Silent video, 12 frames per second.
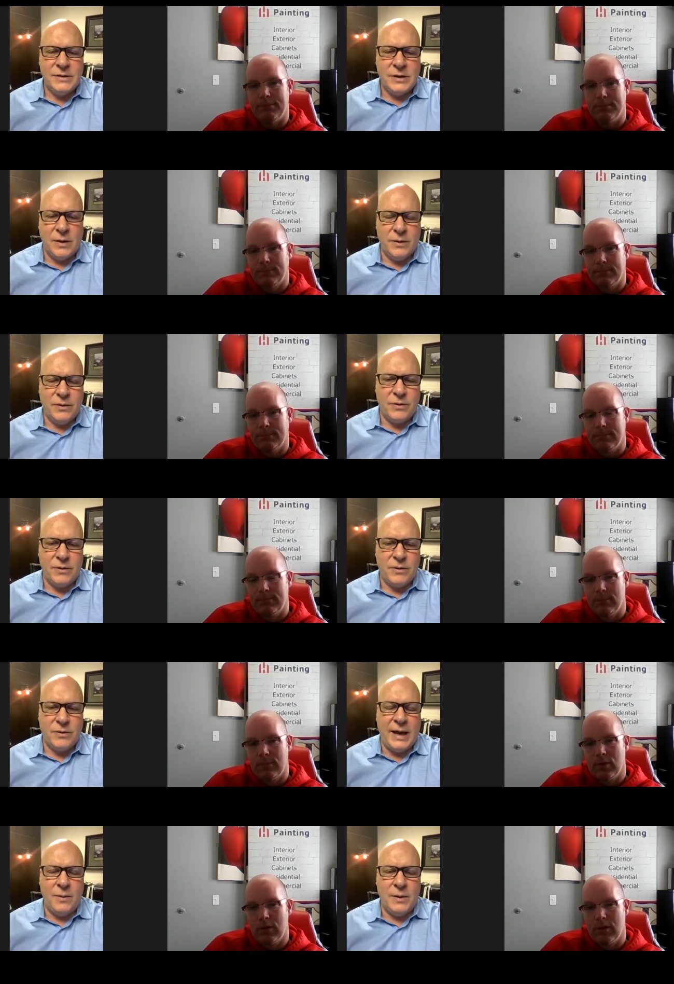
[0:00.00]
Speaker 1: So
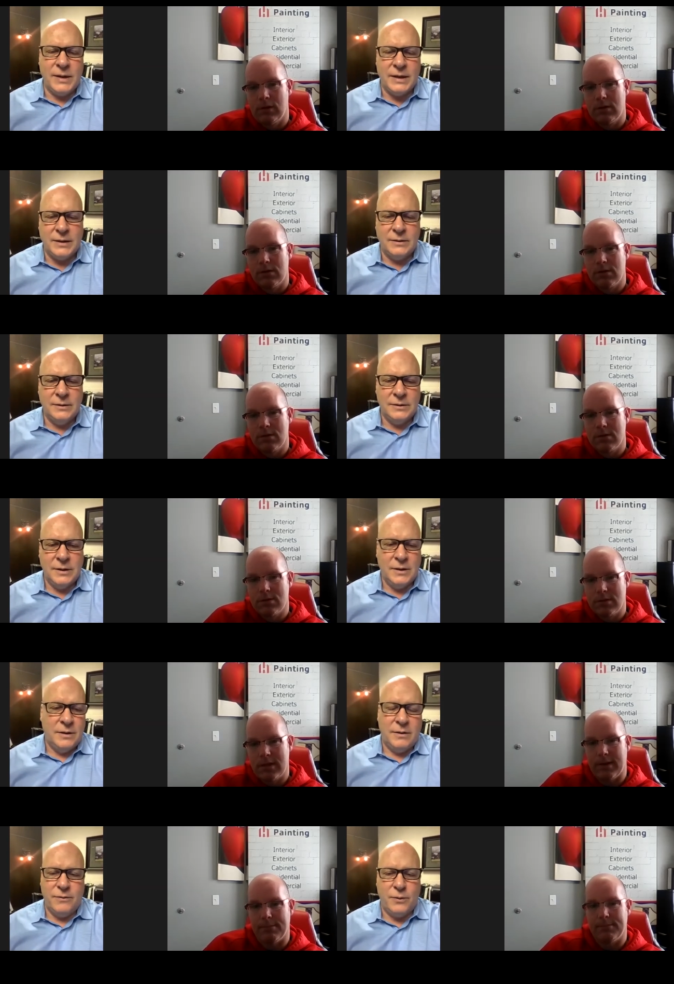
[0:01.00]
throw that one out
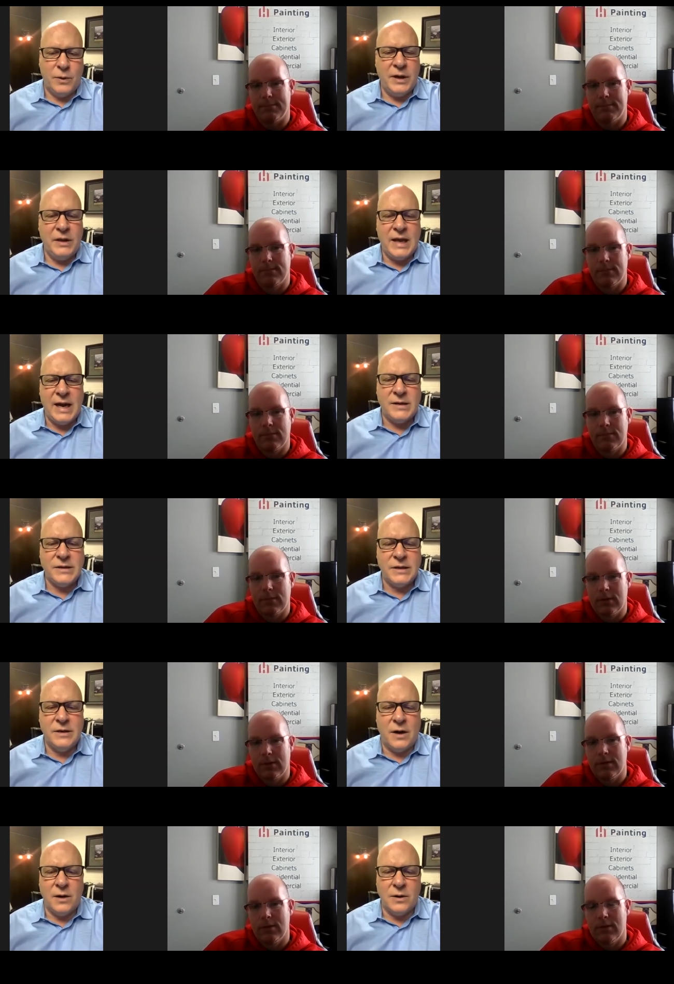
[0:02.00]
yeah. forty
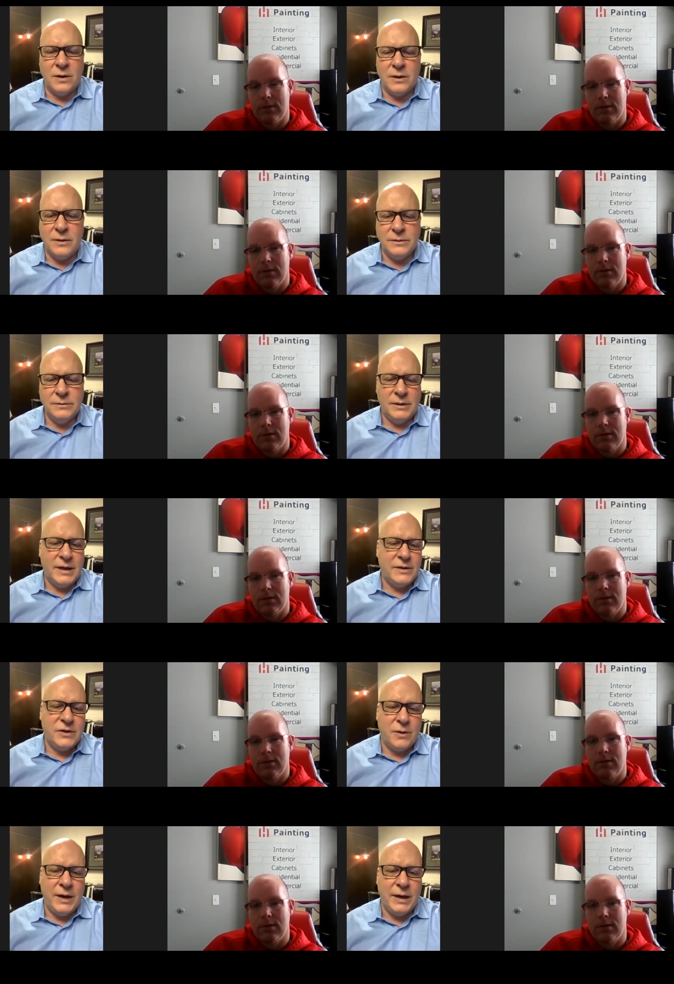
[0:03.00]
thousand dollar loan,
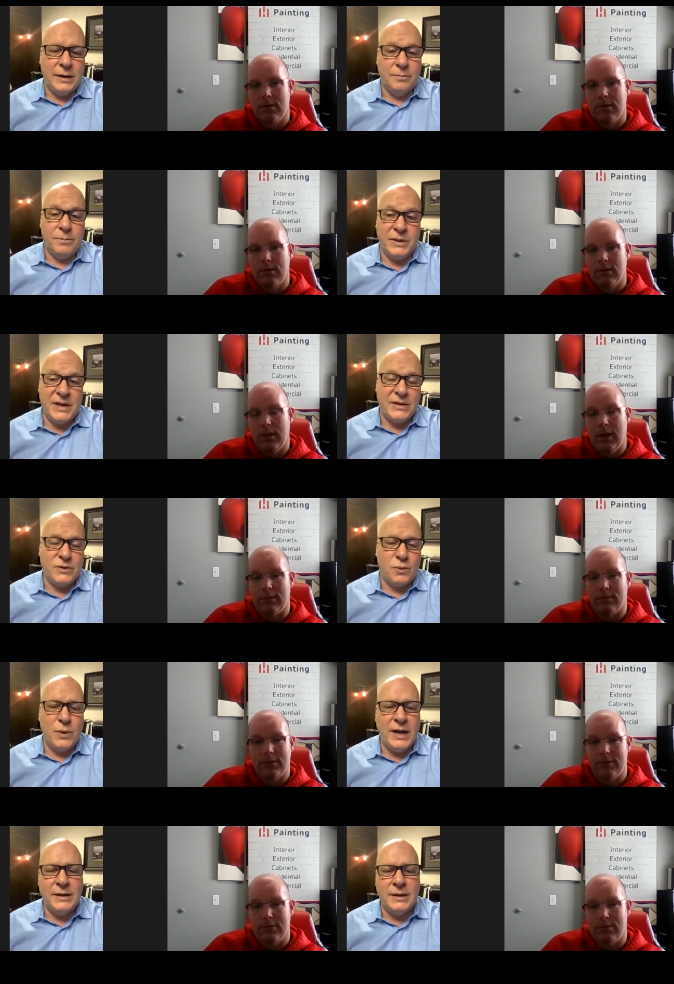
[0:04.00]
that's great. But that's yeah.
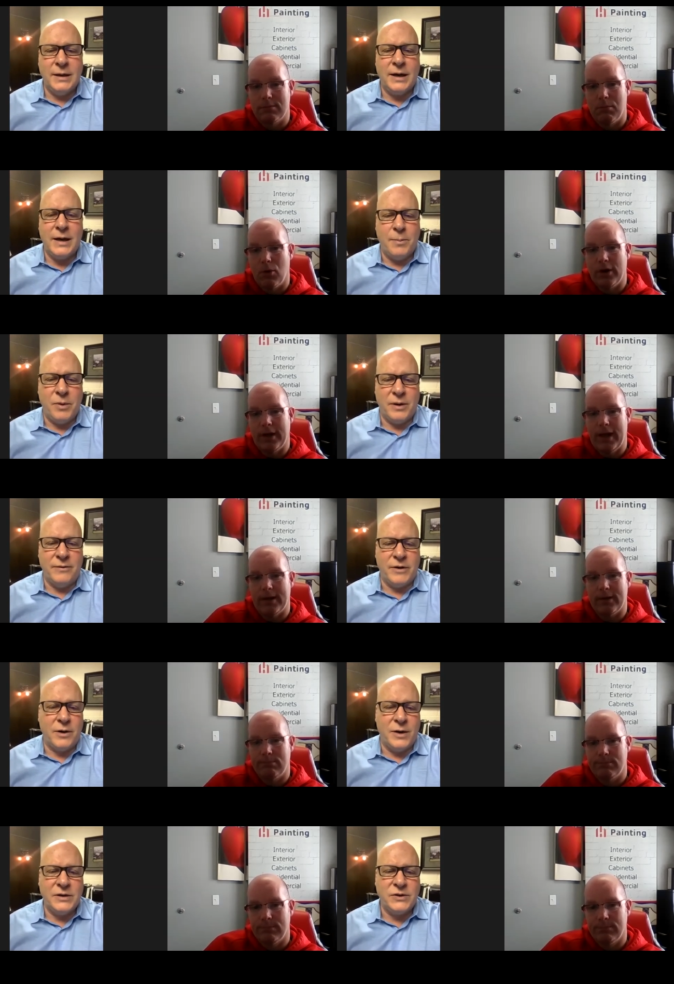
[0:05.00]
rent in a couple of
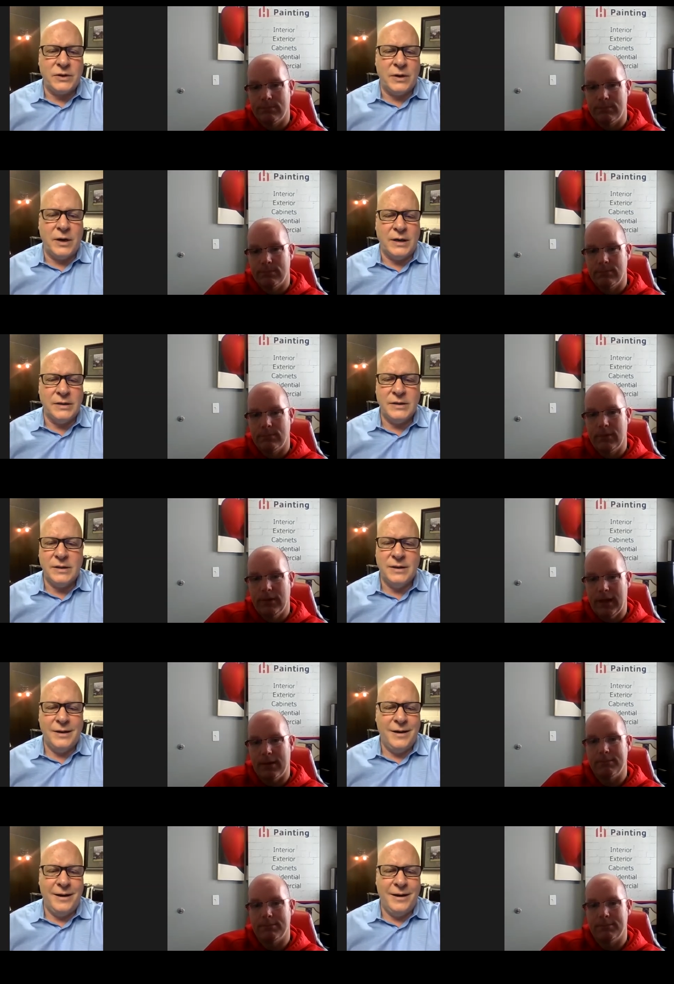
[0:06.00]
our restaurants. Yeah,